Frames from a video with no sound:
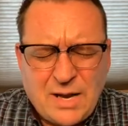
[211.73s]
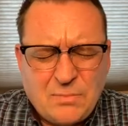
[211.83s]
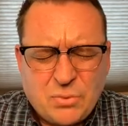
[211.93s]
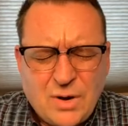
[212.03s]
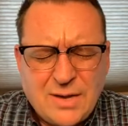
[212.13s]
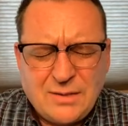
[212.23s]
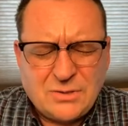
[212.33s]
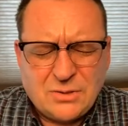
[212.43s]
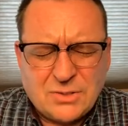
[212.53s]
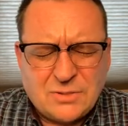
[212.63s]
I pray
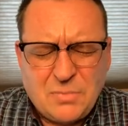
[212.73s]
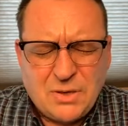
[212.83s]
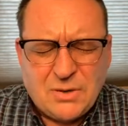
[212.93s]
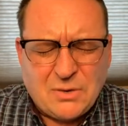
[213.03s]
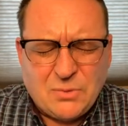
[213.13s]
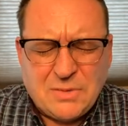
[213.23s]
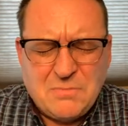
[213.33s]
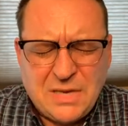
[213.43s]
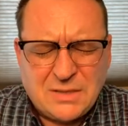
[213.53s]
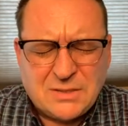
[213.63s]
that your spirit would
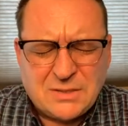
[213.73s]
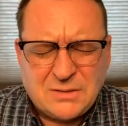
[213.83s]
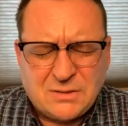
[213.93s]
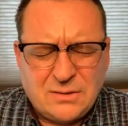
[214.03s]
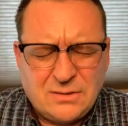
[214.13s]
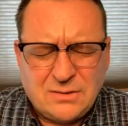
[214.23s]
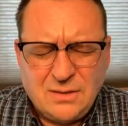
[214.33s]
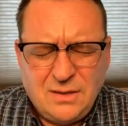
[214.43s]
minister and,